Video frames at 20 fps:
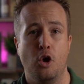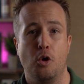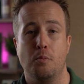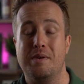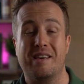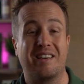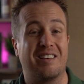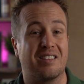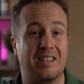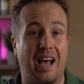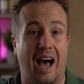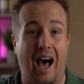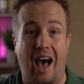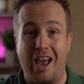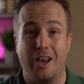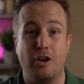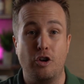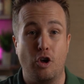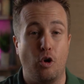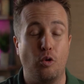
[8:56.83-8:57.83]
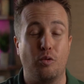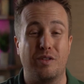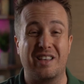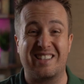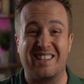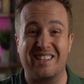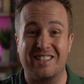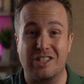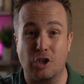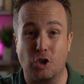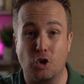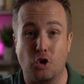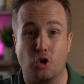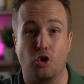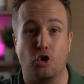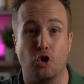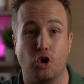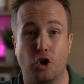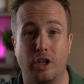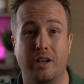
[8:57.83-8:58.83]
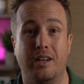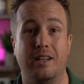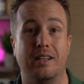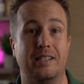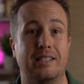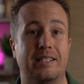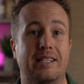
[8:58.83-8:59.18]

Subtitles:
because I know this is a good